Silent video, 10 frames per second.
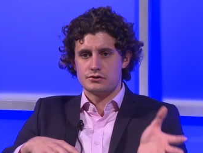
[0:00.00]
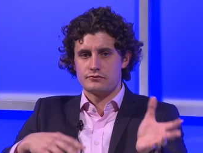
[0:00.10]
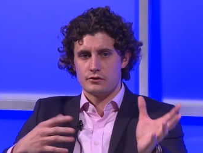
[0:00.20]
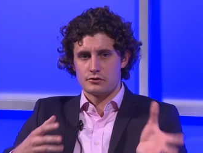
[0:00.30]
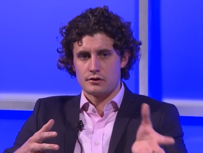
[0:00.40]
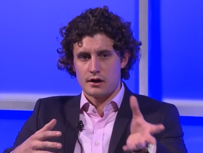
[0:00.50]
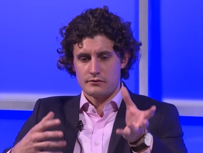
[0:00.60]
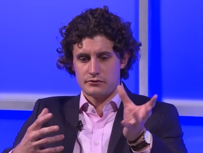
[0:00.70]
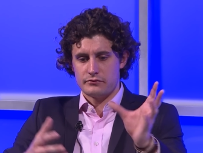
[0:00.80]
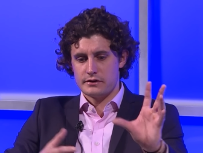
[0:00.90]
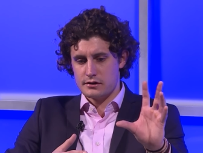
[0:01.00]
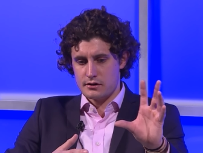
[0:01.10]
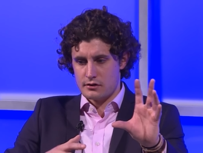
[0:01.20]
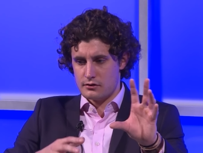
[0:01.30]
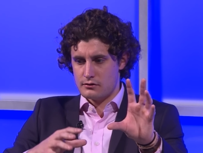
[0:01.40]
photographs,
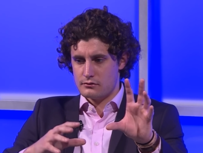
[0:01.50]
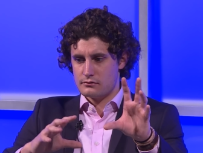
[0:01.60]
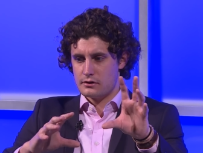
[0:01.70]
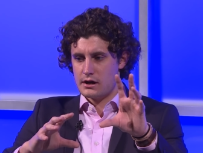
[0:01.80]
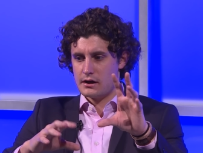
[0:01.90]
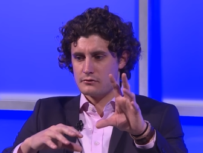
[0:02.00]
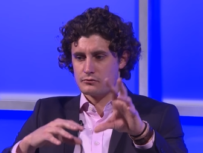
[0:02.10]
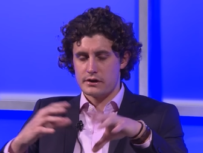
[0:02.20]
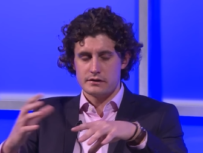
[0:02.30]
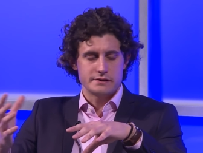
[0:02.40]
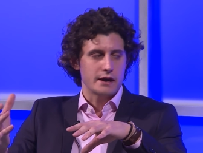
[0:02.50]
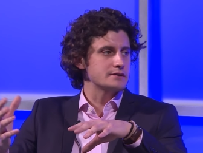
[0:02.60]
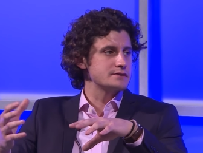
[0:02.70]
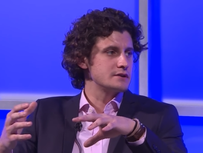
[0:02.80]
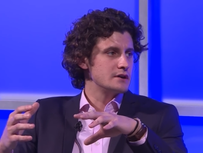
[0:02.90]
video, uh, written
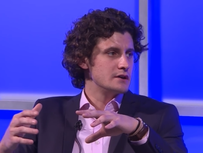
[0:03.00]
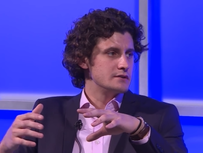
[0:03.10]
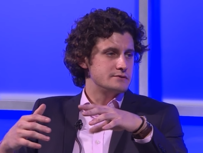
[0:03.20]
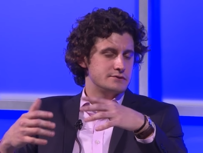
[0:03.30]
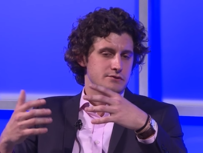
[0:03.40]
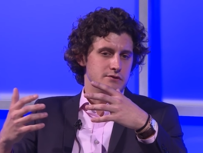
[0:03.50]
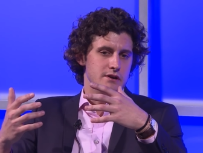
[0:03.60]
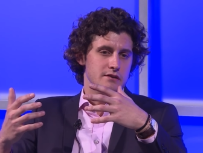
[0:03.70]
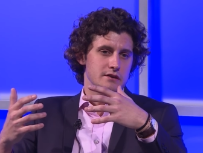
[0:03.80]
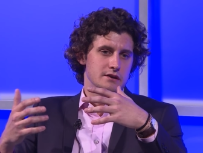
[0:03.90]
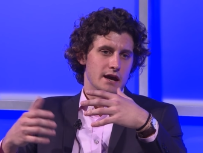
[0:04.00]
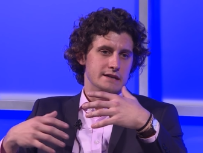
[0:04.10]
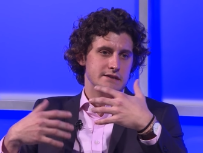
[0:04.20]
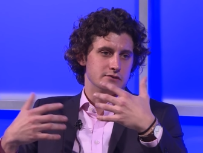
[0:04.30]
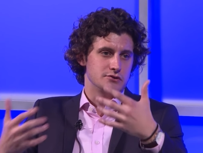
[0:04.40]
text in the
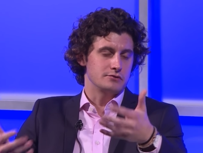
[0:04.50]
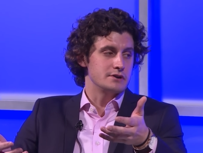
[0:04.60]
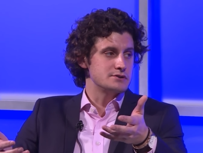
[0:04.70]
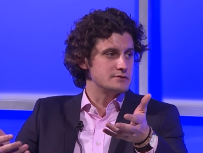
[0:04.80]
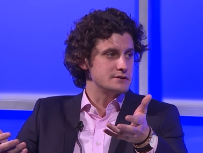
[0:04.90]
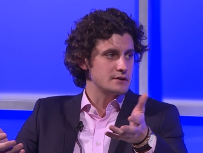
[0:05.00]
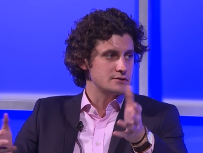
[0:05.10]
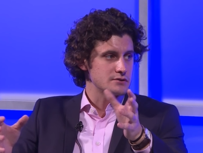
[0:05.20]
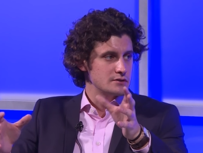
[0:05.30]
idea generation stage.